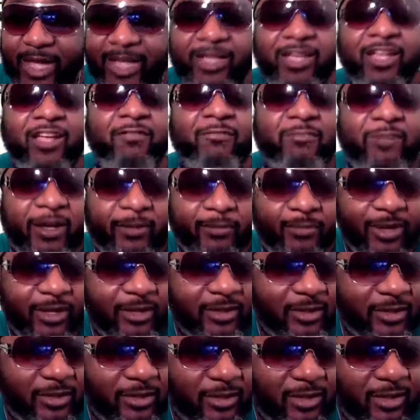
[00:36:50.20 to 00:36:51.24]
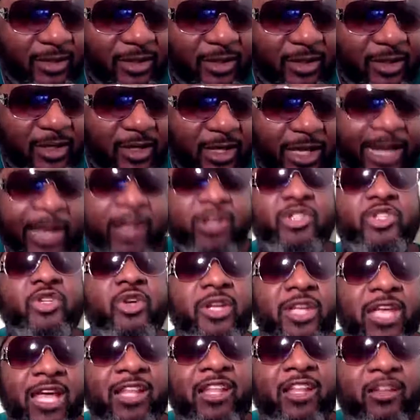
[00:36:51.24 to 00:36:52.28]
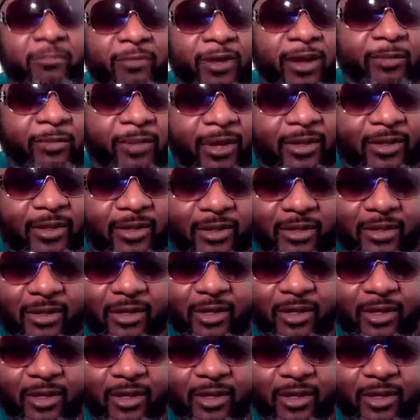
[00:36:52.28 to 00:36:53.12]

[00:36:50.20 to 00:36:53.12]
I love my brother. And I'll show you I love my brother.